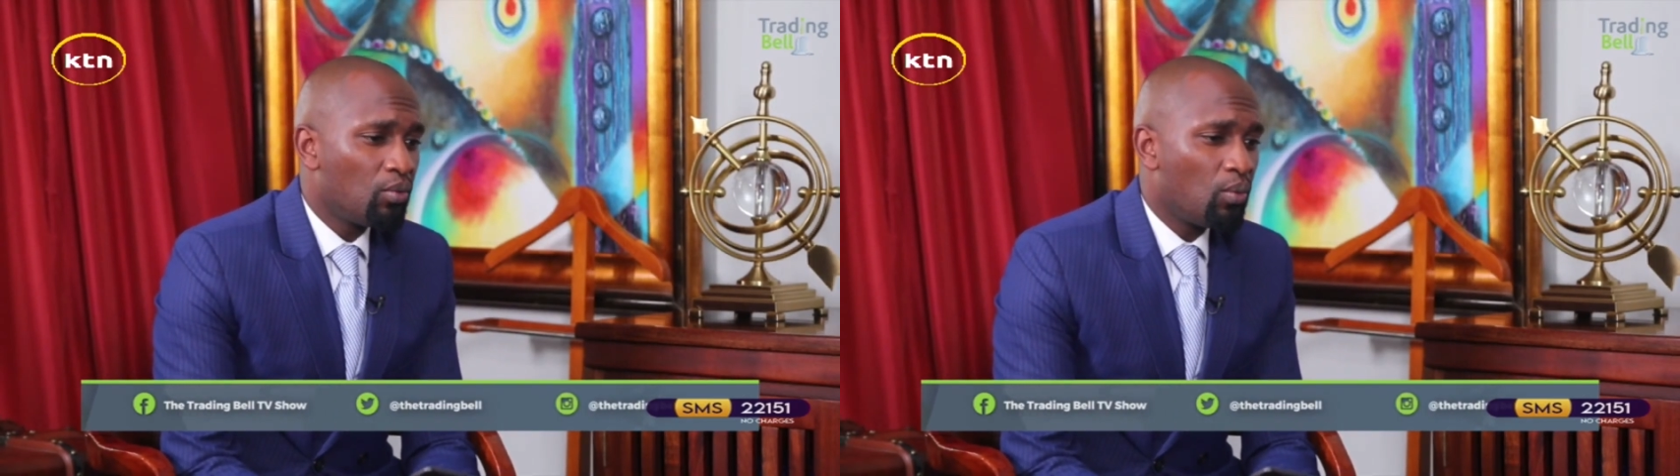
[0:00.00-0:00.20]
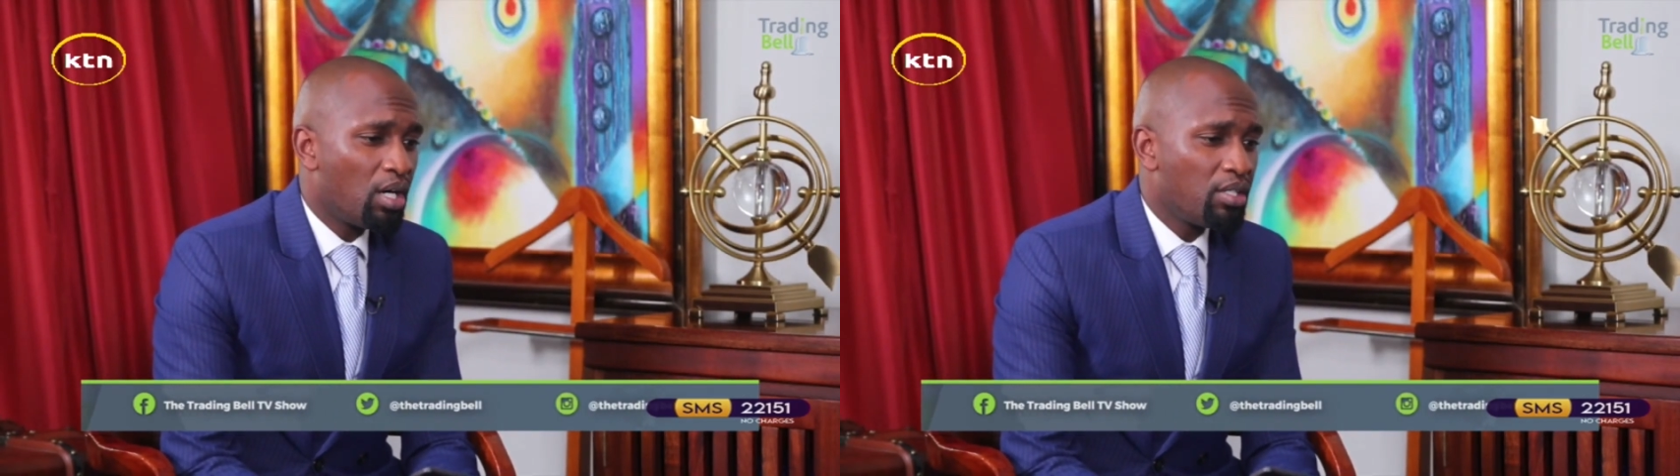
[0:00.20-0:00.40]

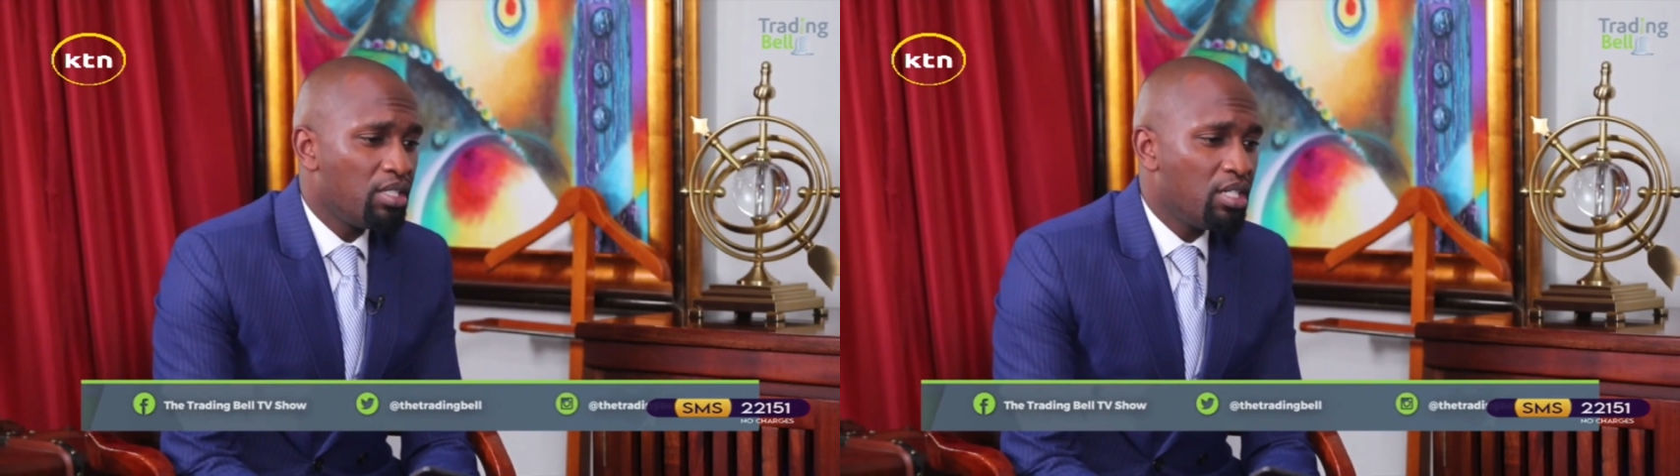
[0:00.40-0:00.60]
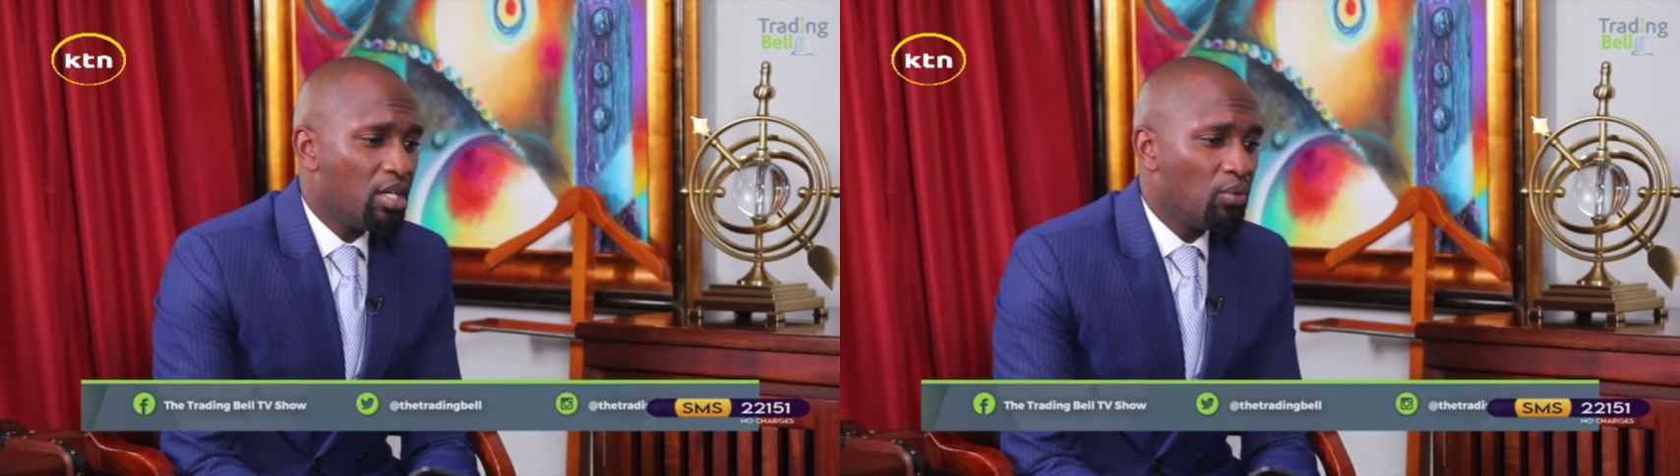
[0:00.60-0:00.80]

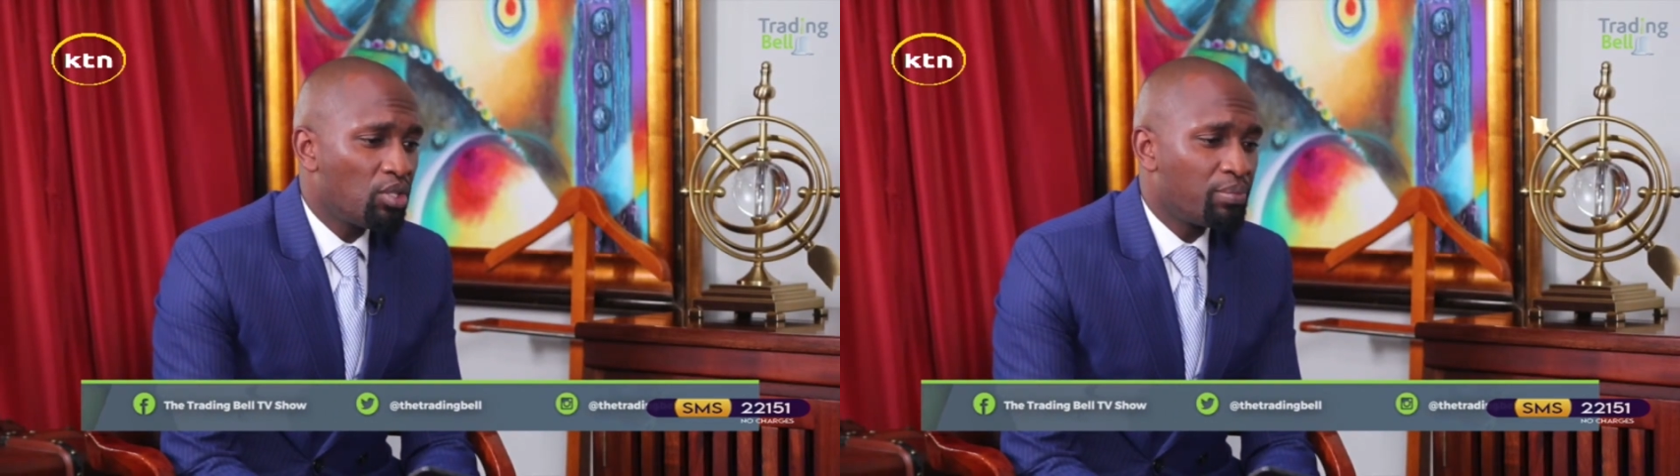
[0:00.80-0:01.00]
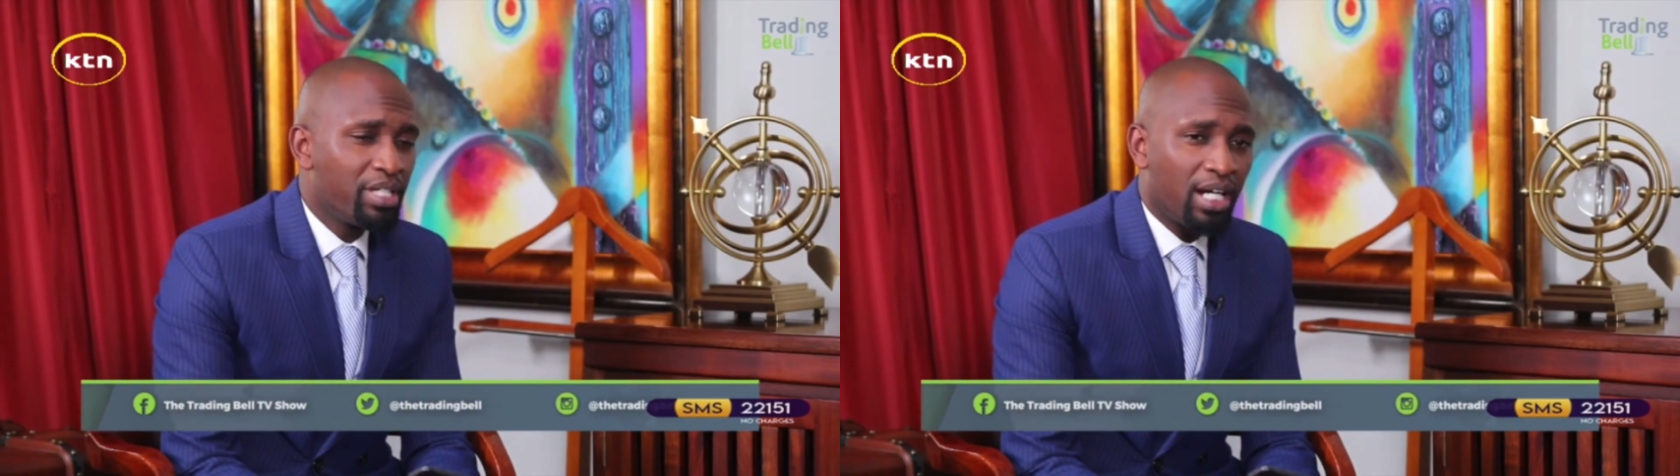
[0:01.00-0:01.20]
one
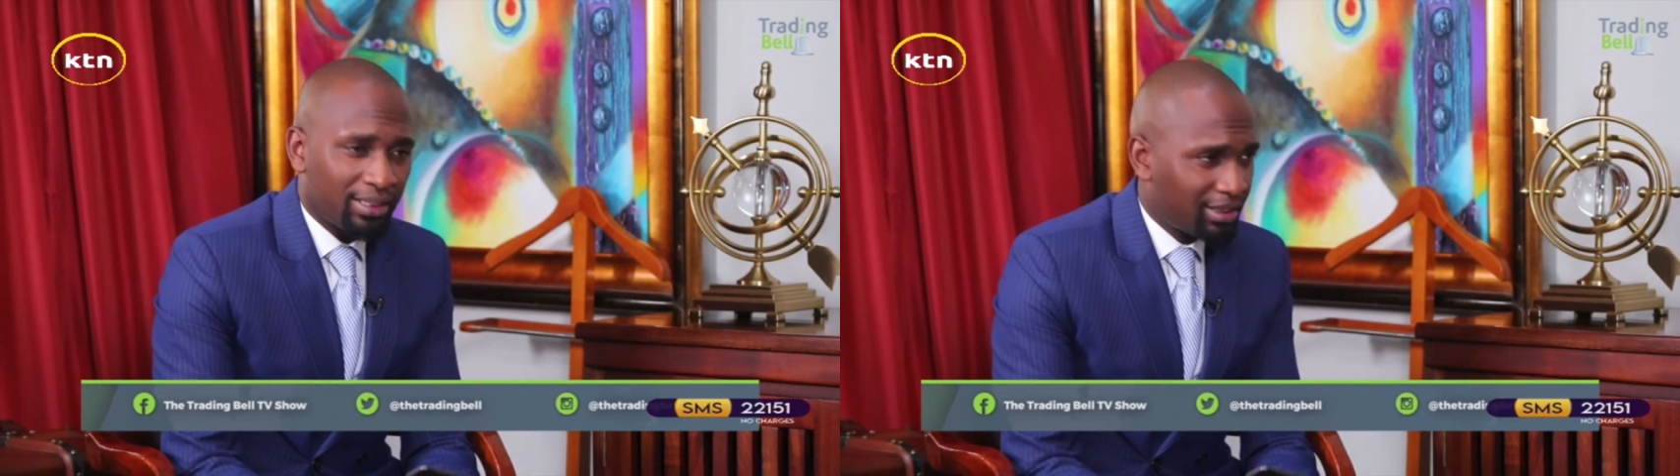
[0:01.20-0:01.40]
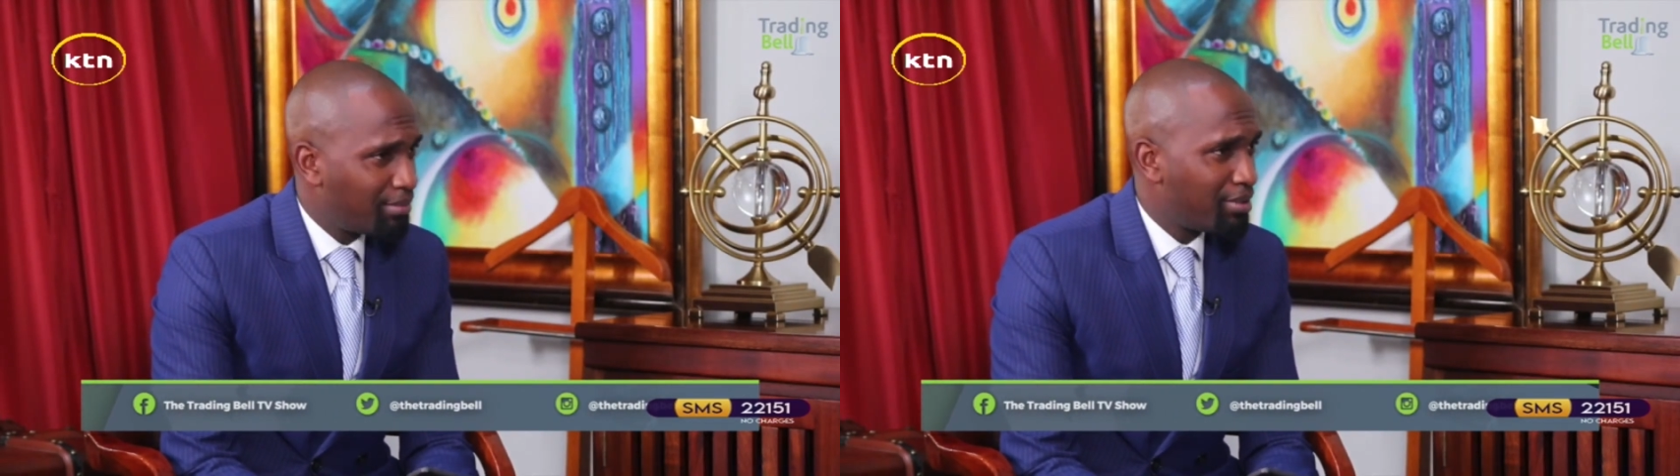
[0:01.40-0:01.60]
would be
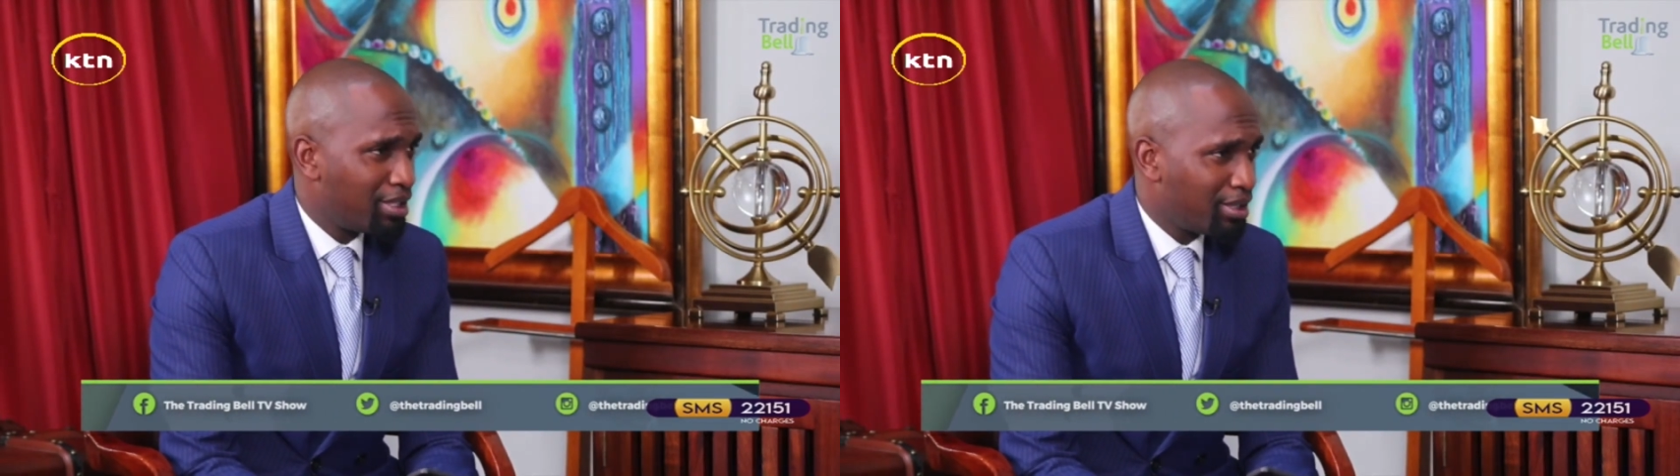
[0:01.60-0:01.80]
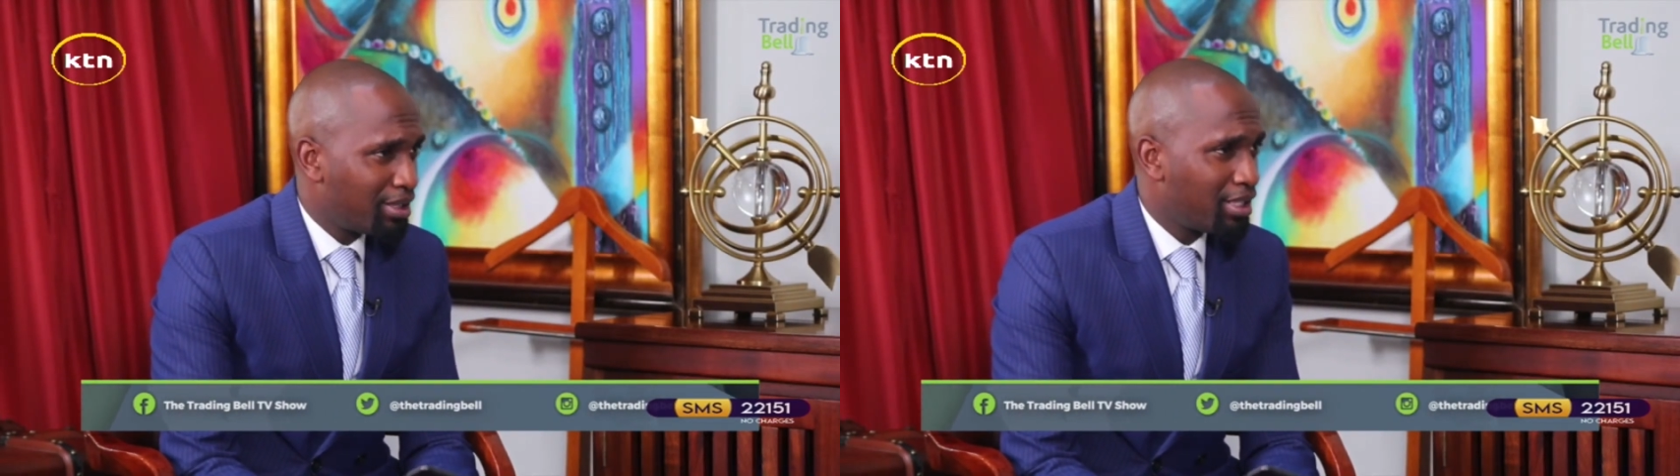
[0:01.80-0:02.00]
asking me,